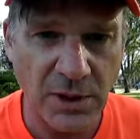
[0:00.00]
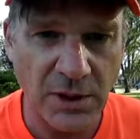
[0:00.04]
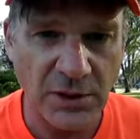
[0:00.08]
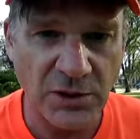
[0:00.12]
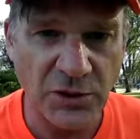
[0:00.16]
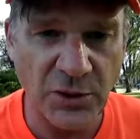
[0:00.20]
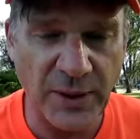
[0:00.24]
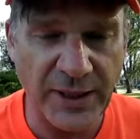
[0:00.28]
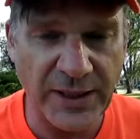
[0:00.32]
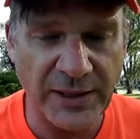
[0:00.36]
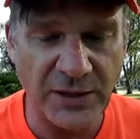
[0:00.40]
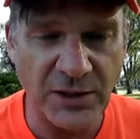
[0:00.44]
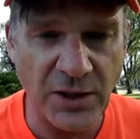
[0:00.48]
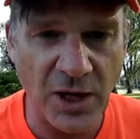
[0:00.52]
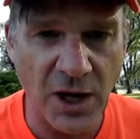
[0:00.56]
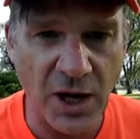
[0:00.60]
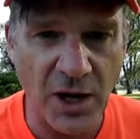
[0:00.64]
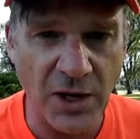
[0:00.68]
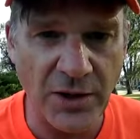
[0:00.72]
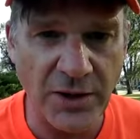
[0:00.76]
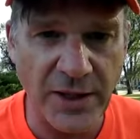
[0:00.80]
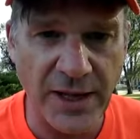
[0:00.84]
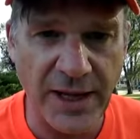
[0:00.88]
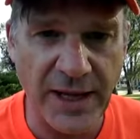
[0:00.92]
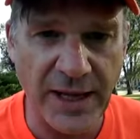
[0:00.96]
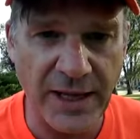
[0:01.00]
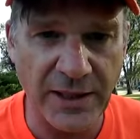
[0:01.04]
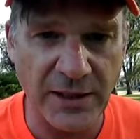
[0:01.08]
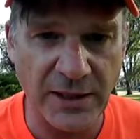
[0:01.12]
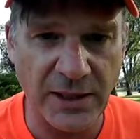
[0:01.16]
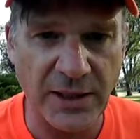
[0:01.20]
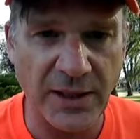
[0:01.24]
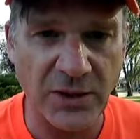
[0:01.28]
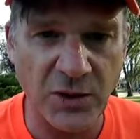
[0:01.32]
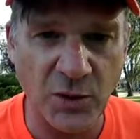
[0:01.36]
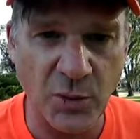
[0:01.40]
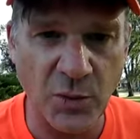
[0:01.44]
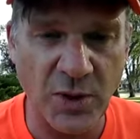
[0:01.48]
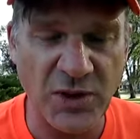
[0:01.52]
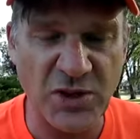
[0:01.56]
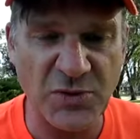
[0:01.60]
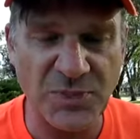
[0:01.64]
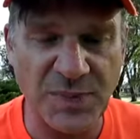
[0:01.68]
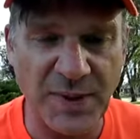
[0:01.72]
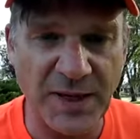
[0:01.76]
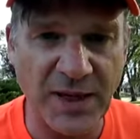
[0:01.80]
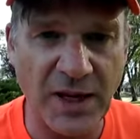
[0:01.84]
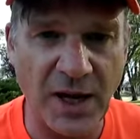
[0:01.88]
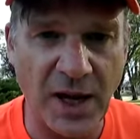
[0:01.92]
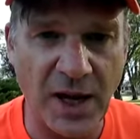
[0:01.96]
to incarnate, in other words,
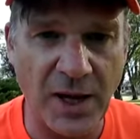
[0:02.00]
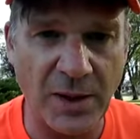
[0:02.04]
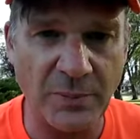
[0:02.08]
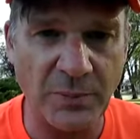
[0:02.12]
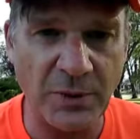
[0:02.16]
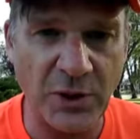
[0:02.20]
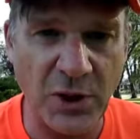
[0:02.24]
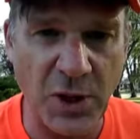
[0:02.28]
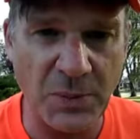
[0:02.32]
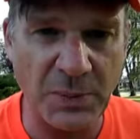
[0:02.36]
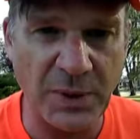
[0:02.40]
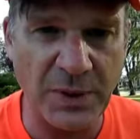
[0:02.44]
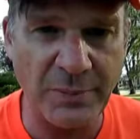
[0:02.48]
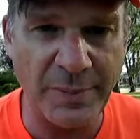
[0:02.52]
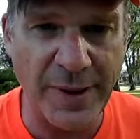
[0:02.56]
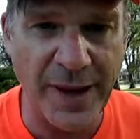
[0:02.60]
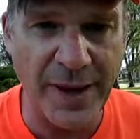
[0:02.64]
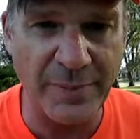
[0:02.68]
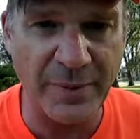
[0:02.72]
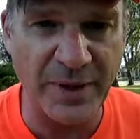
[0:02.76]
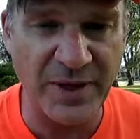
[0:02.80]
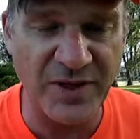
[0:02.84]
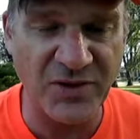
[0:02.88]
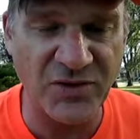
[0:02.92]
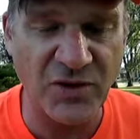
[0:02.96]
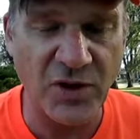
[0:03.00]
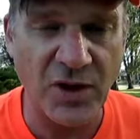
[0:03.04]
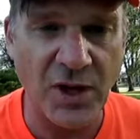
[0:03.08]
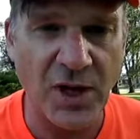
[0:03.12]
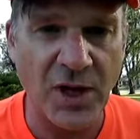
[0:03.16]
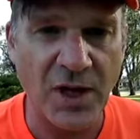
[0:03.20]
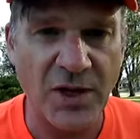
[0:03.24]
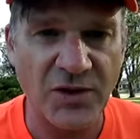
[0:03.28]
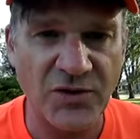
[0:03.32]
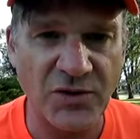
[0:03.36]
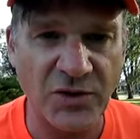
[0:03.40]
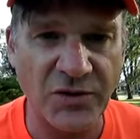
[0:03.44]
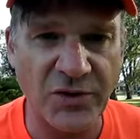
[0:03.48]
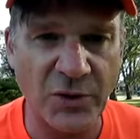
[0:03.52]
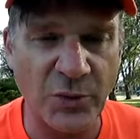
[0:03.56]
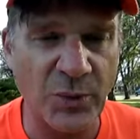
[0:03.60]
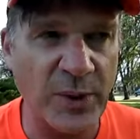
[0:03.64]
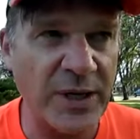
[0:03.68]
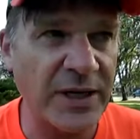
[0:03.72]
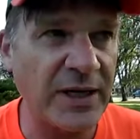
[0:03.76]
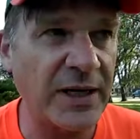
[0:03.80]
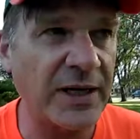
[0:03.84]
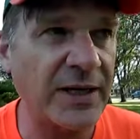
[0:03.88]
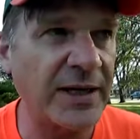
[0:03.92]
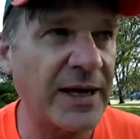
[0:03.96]
become human babies so that
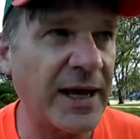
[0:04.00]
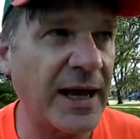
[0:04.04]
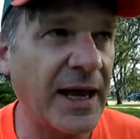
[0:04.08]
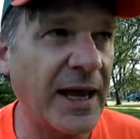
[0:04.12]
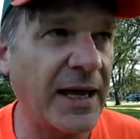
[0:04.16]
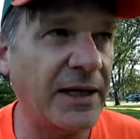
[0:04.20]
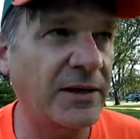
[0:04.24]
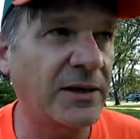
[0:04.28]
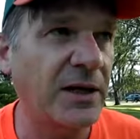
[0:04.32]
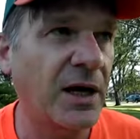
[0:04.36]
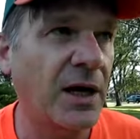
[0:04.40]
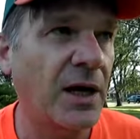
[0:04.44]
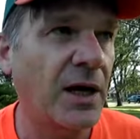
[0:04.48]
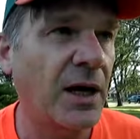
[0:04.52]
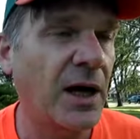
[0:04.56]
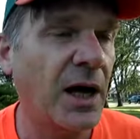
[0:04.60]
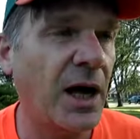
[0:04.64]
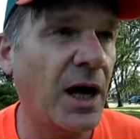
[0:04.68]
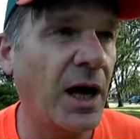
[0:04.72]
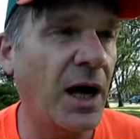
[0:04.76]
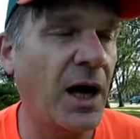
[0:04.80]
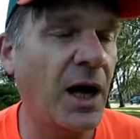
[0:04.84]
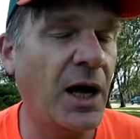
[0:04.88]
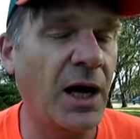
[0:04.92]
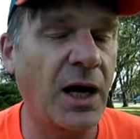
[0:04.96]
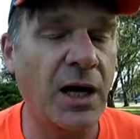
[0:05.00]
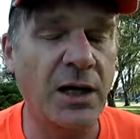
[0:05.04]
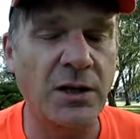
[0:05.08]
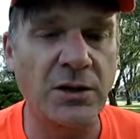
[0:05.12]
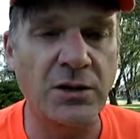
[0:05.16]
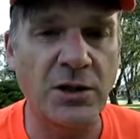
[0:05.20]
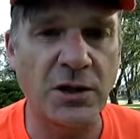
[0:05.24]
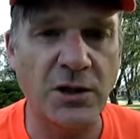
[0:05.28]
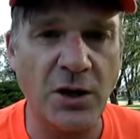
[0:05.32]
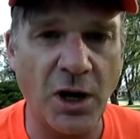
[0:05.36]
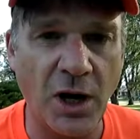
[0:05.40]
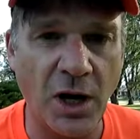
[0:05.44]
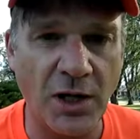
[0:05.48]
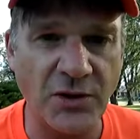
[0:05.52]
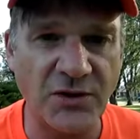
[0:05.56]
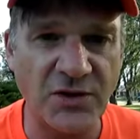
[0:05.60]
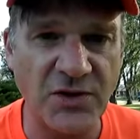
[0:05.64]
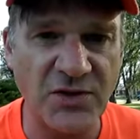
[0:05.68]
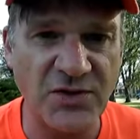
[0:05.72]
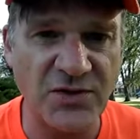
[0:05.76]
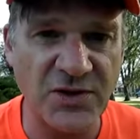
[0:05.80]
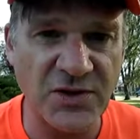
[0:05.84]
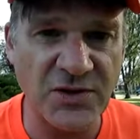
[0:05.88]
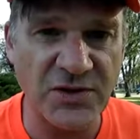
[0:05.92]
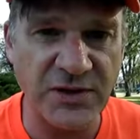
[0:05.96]
we can get uh, the
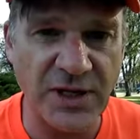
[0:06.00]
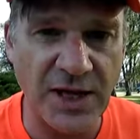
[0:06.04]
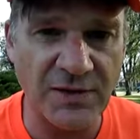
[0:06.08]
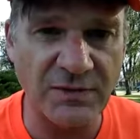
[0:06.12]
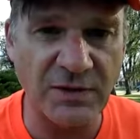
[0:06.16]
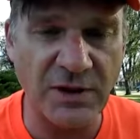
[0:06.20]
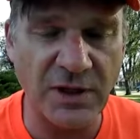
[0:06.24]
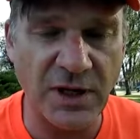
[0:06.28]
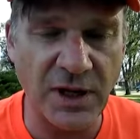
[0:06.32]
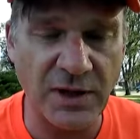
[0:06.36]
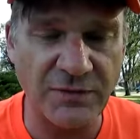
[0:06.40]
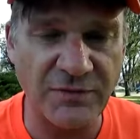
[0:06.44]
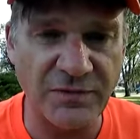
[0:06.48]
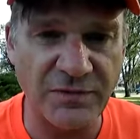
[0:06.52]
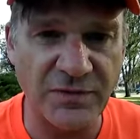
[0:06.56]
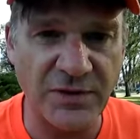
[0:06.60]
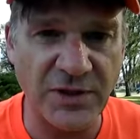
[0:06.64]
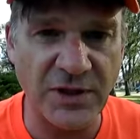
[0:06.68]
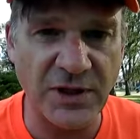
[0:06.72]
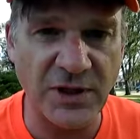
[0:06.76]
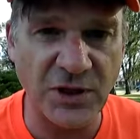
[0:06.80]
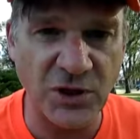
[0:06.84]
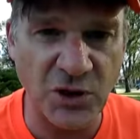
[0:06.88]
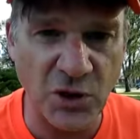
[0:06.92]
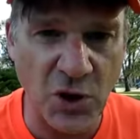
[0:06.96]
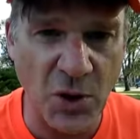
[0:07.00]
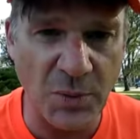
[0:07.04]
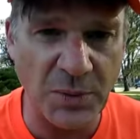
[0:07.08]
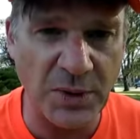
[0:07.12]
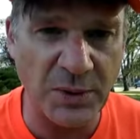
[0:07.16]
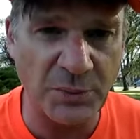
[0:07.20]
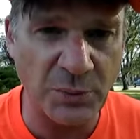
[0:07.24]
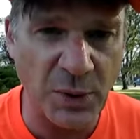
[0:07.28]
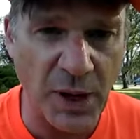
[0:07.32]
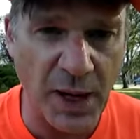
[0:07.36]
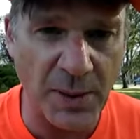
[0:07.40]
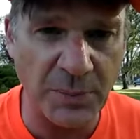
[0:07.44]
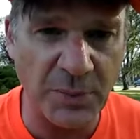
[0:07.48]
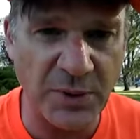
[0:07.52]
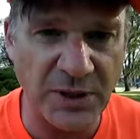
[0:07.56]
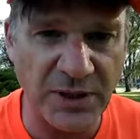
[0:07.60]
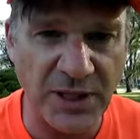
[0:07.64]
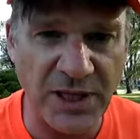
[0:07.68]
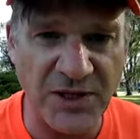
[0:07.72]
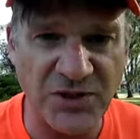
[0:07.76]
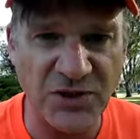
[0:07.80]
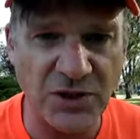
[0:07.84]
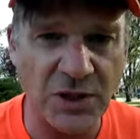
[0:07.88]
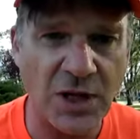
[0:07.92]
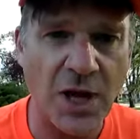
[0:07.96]
consciousness level of the human
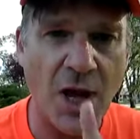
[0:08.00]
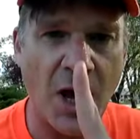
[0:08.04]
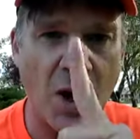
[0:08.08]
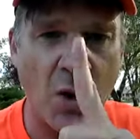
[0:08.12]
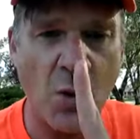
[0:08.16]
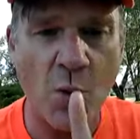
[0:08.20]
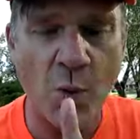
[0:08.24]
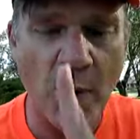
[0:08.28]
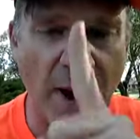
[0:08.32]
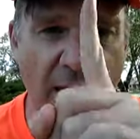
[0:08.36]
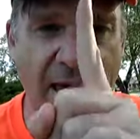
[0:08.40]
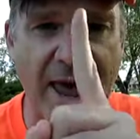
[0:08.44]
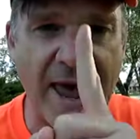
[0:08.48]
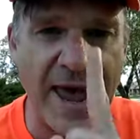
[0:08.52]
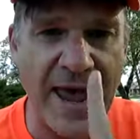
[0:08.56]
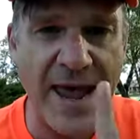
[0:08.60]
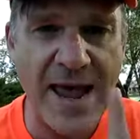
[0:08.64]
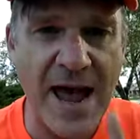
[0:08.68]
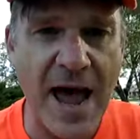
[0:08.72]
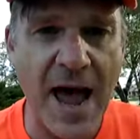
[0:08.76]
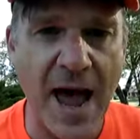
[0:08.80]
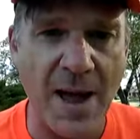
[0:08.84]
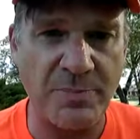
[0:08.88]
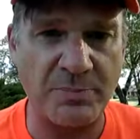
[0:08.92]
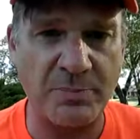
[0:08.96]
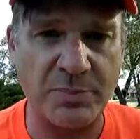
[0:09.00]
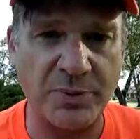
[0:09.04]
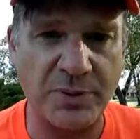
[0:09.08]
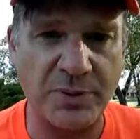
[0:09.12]
population way up.